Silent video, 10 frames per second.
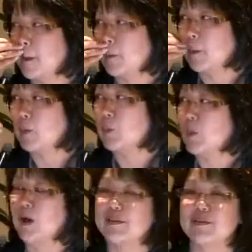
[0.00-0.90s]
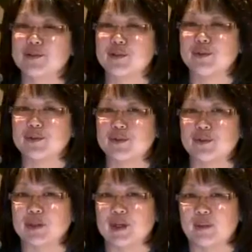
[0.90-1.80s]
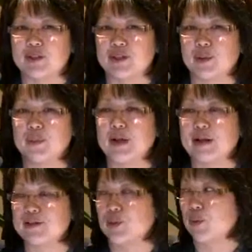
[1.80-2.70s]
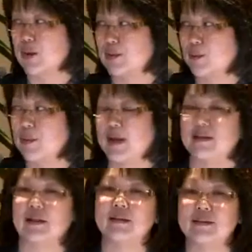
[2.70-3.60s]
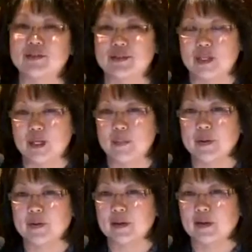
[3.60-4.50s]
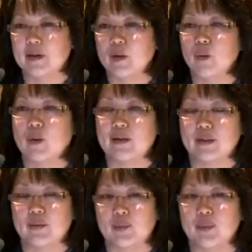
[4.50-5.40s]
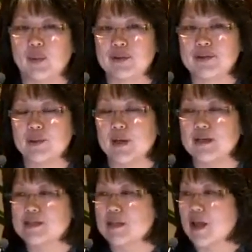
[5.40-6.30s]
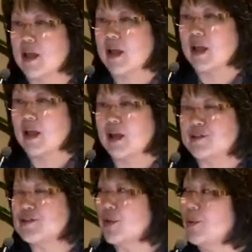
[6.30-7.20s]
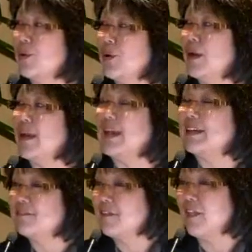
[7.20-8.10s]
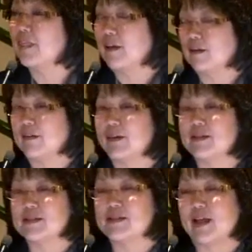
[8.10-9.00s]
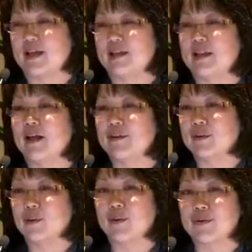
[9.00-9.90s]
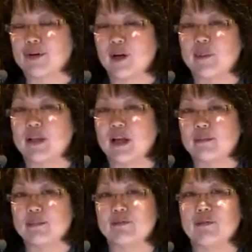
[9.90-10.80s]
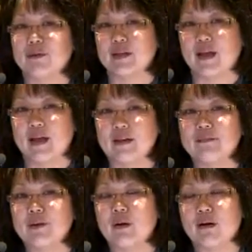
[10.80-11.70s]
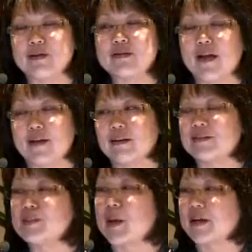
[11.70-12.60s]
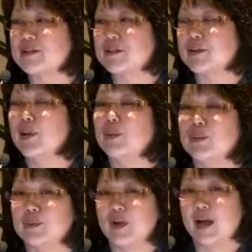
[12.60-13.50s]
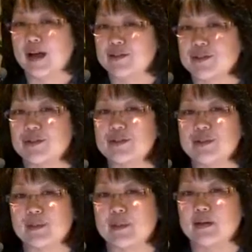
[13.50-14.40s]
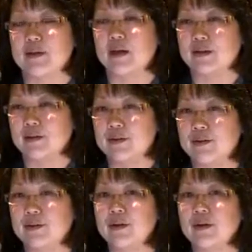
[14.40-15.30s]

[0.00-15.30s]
We want the schools to come into compliance with what they're mandated to keep, what they report to us. And so if there is another quarter coming up before the end of your on-site inspection, we will ask you to submit a new